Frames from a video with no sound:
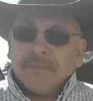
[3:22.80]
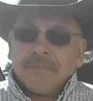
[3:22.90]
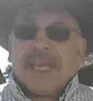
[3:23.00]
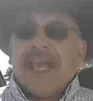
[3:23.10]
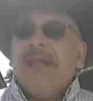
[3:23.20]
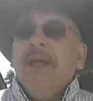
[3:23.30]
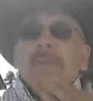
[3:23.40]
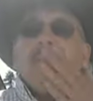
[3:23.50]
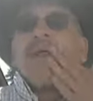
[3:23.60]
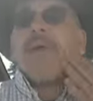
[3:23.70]
Okay,
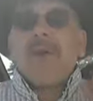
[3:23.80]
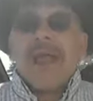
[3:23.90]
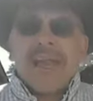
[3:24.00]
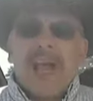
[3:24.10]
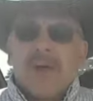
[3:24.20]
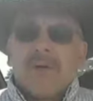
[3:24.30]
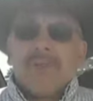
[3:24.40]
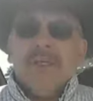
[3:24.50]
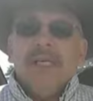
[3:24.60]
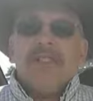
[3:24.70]
but I ran out.
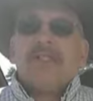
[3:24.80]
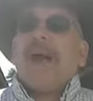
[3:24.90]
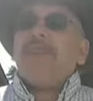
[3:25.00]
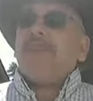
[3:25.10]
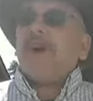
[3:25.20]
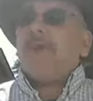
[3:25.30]
So I thought,